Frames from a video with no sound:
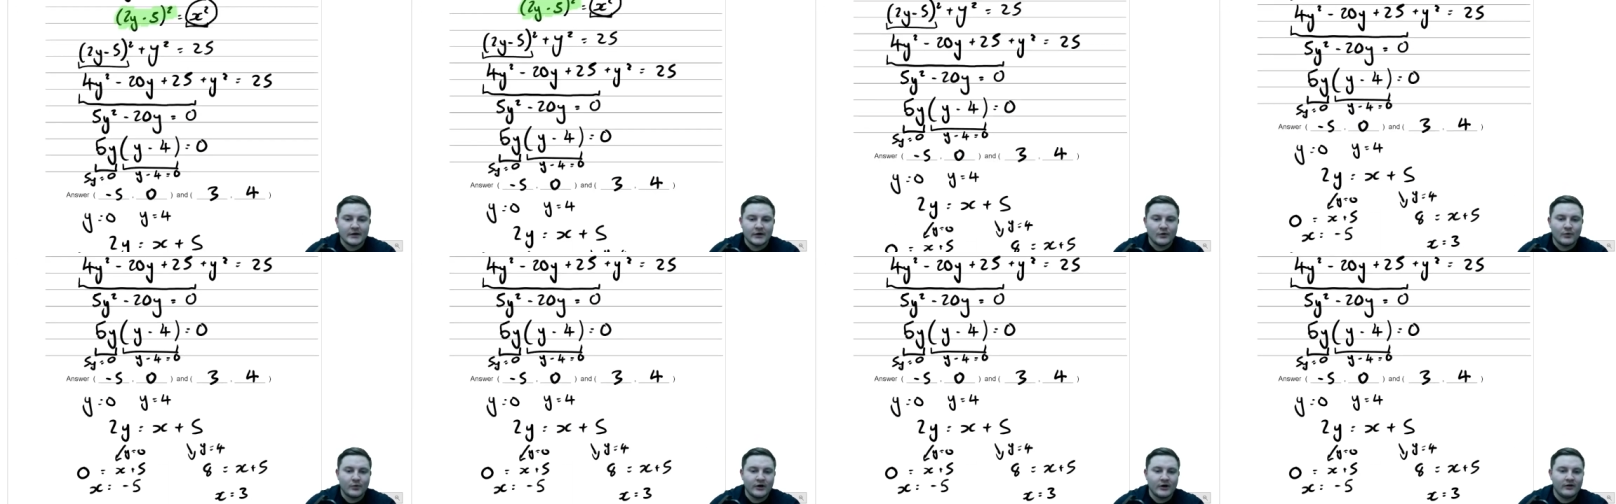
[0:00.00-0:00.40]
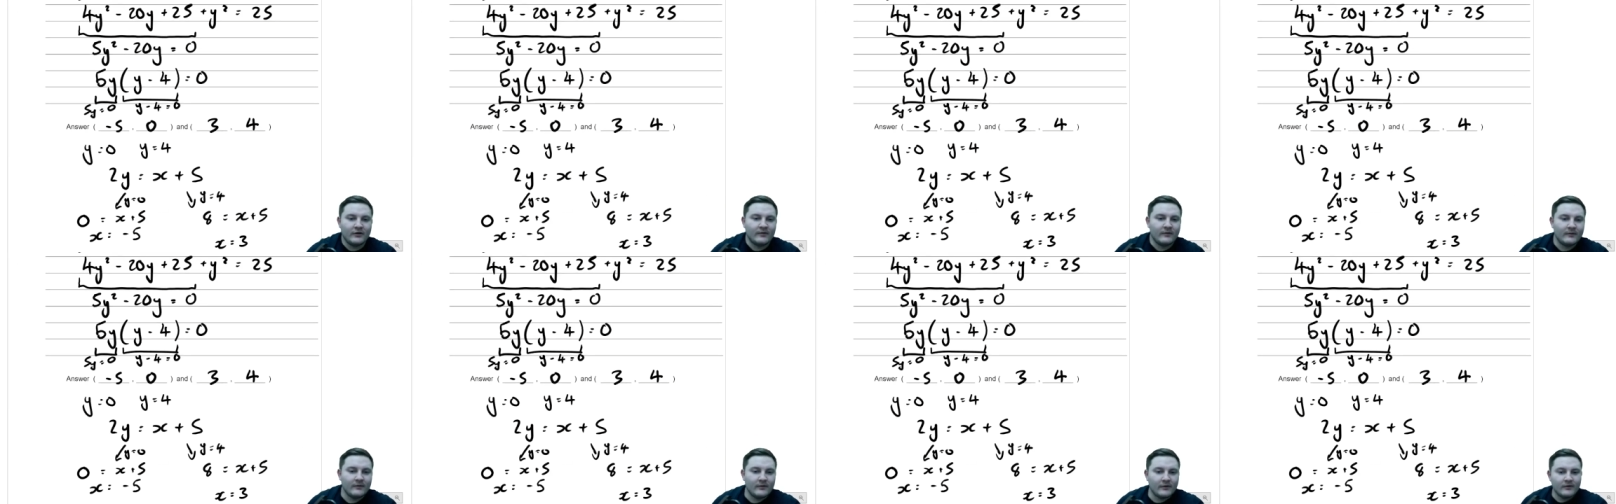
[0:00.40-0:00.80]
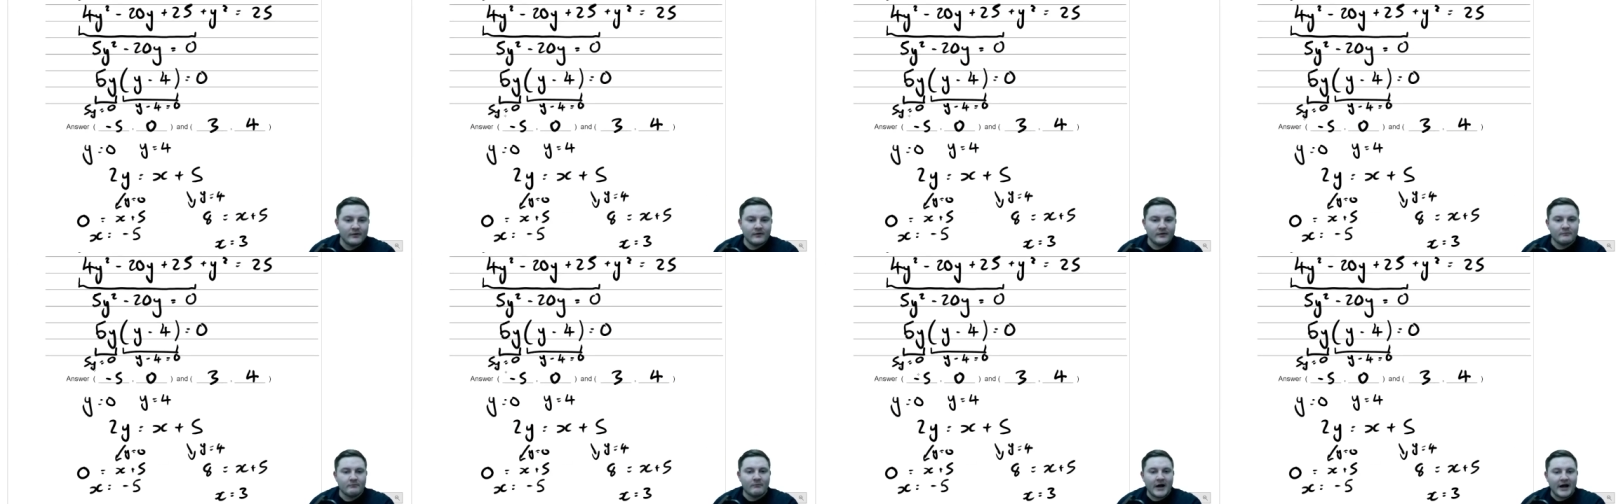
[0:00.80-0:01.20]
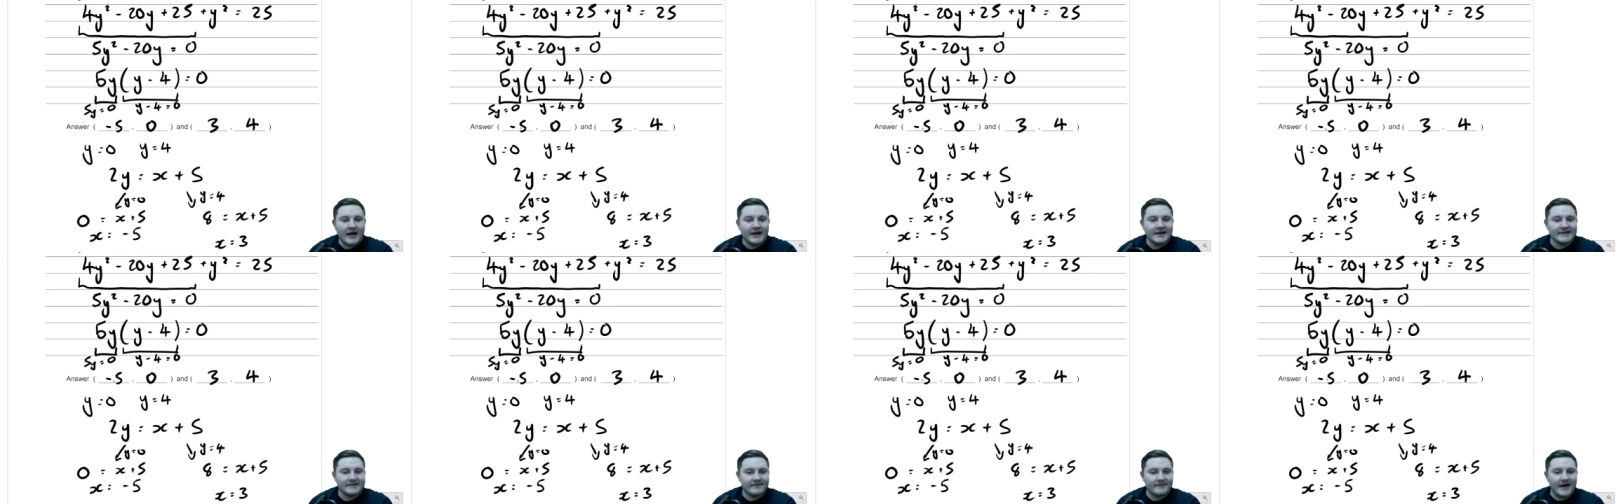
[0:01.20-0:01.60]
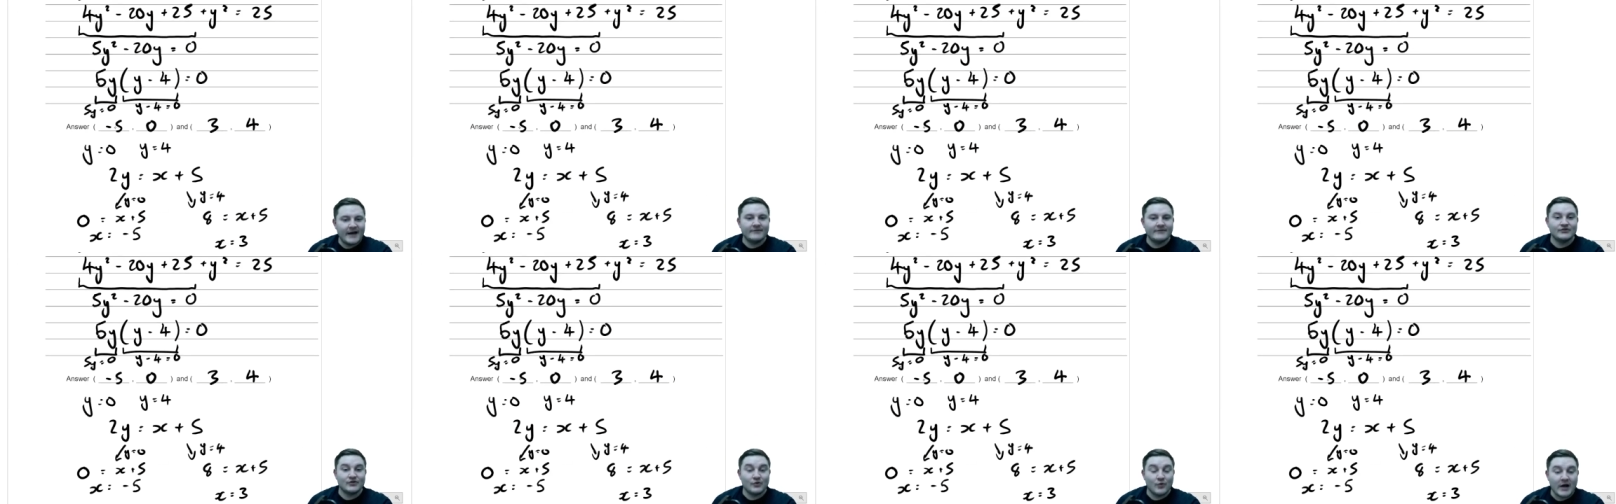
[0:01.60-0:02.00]
Well, minus 5
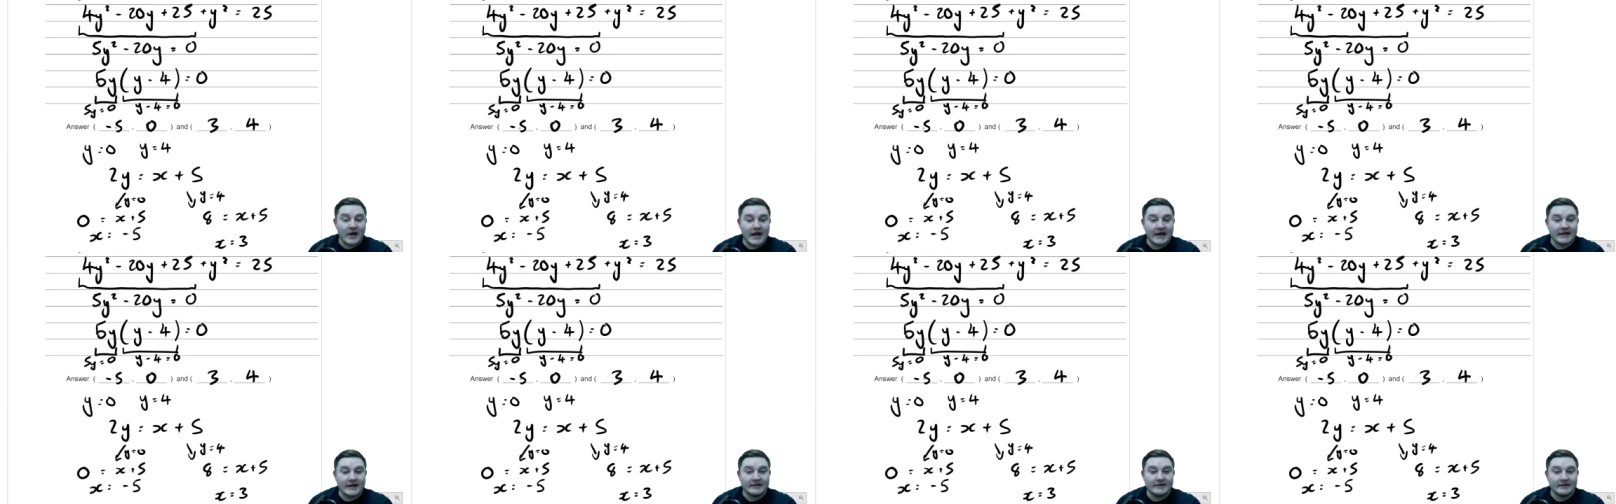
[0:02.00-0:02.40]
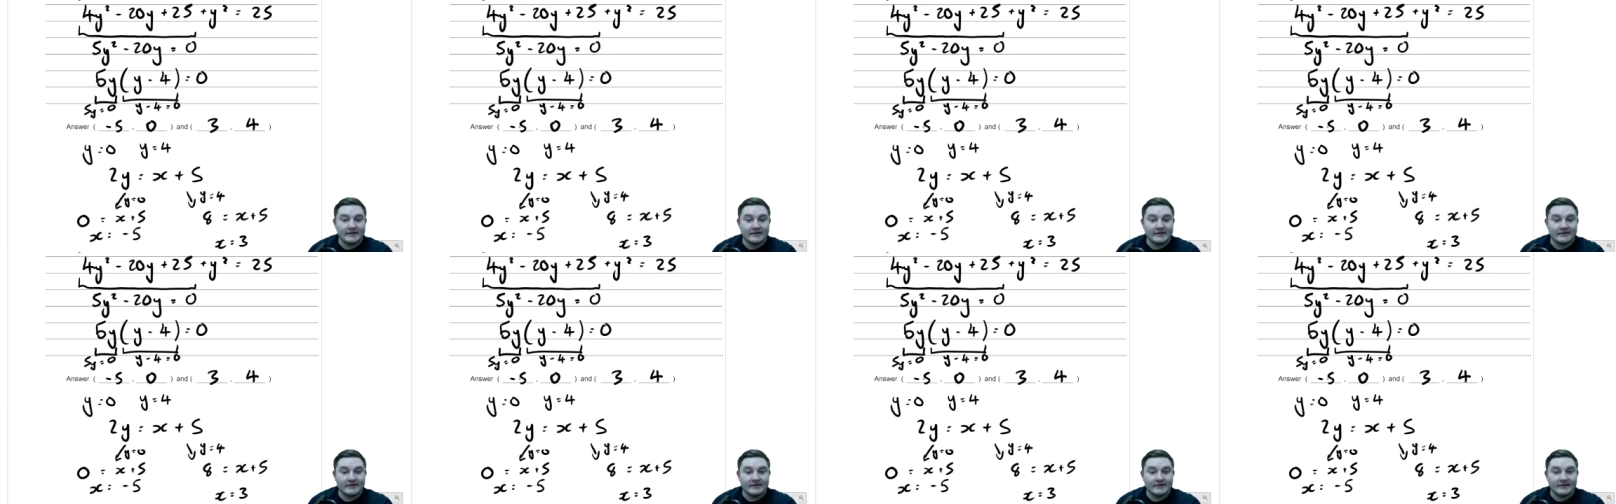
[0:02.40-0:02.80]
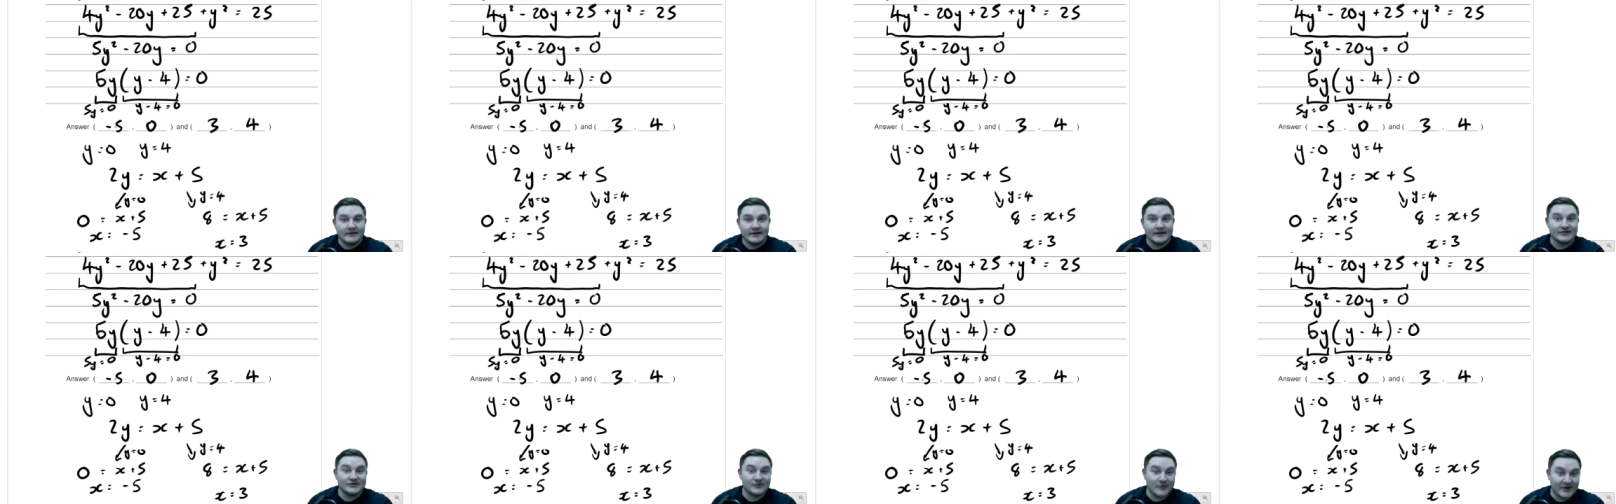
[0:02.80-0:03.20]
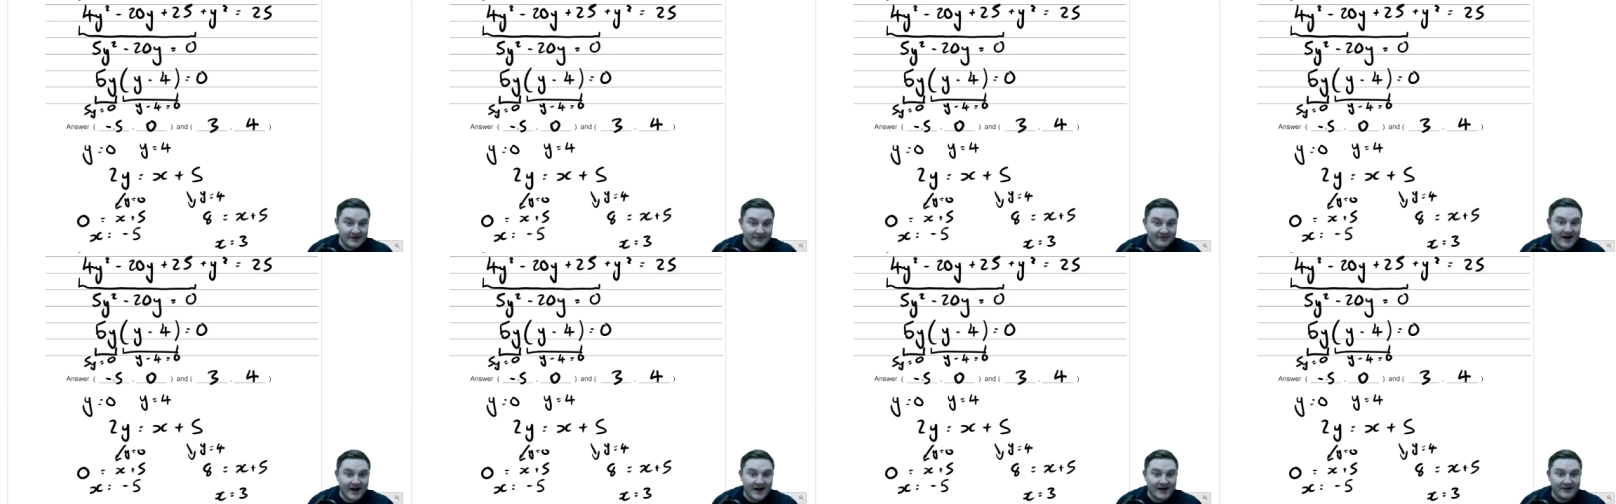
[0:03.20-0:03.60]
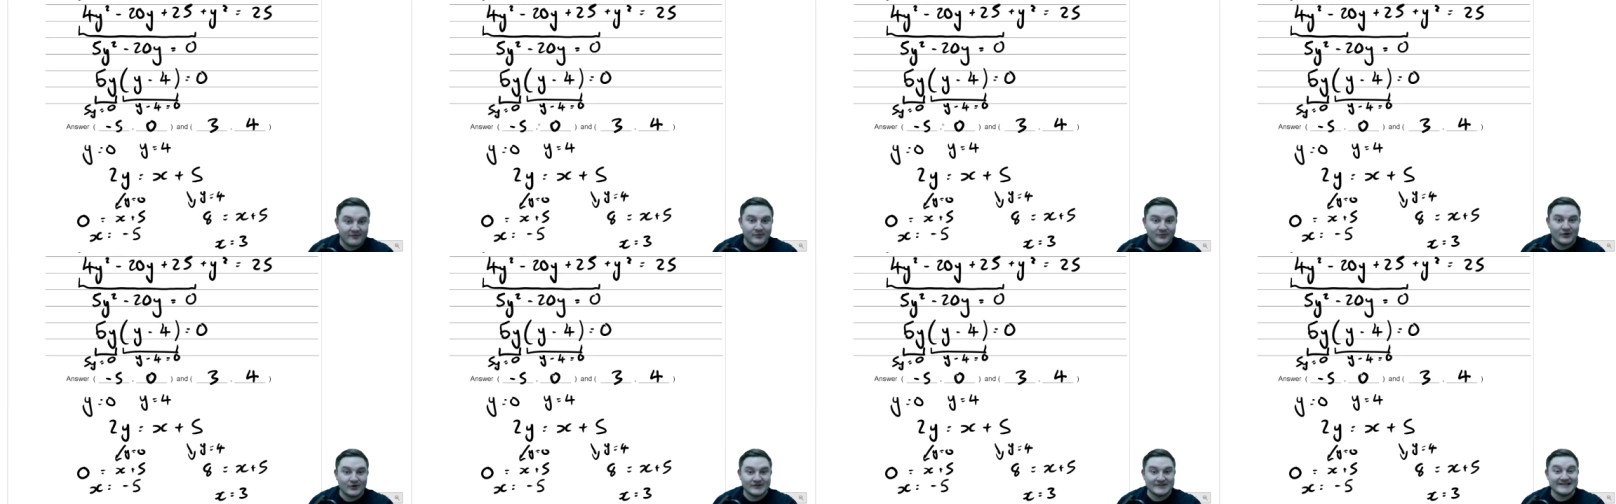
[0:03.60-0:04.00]
squared is 25,
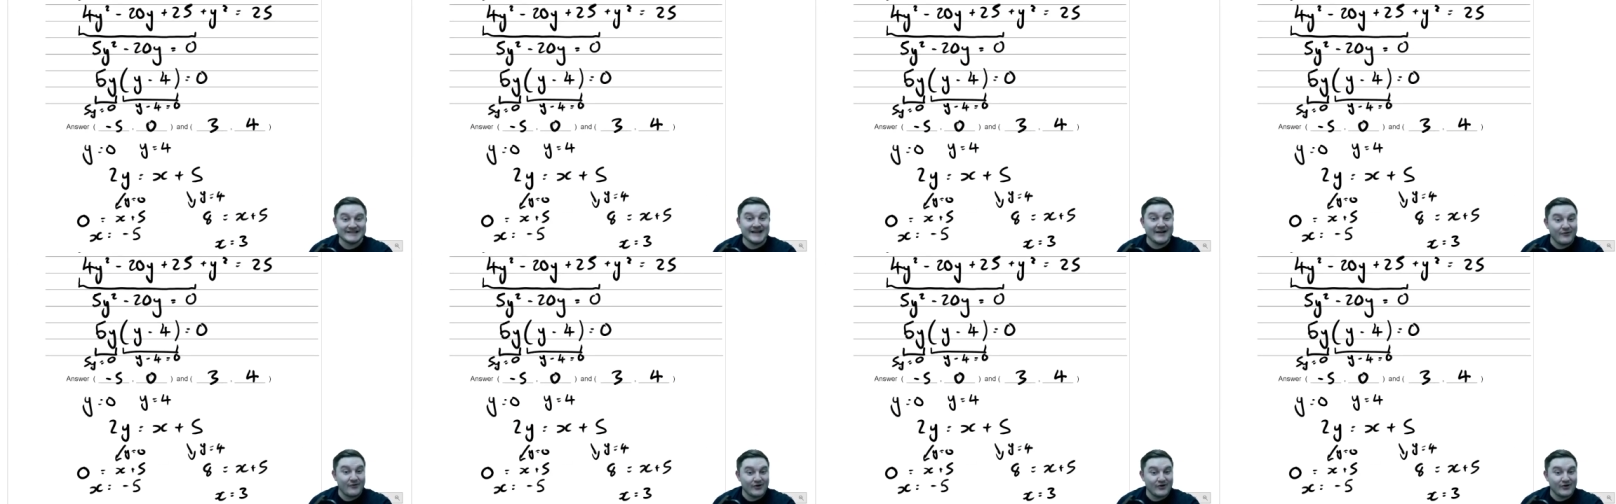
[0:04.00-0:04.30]
plus 0